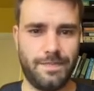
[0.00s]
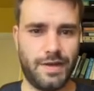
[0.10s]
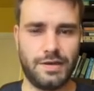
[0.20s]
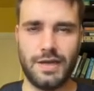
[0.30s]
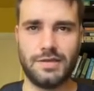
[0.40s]

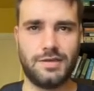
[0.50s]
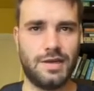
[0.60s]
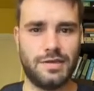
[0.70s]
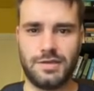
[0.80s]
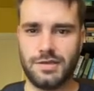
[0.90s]

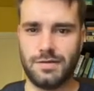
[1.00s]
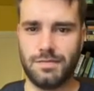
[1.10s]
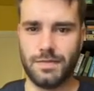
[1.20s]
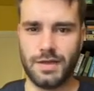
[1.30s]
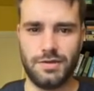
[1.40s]
Is
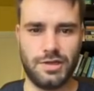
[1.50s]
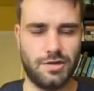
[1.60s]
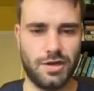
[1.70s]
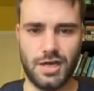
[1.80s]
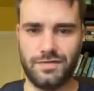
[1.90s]
just
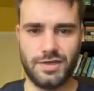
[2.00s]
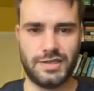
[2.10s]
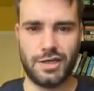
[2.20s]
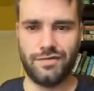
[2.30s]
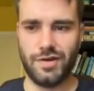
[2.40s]
looking after
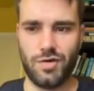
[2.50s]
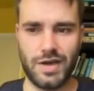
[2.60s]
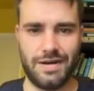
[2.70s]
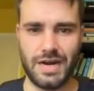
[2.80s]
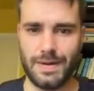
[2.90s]
yourself and not
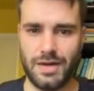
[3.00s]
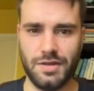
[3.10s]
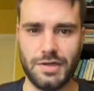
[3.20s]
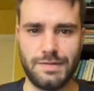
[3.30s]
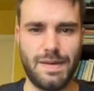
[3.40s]
caring about
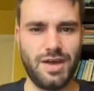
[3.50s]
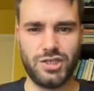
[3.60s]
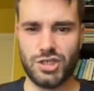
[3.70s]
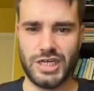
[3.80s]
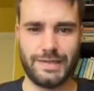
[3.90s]
others. Maybe I
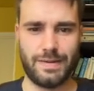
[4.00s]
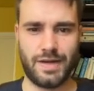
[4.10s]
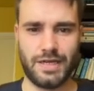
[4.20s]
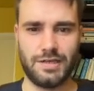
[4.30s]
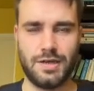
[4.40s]
should change my
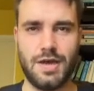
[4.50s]
mind.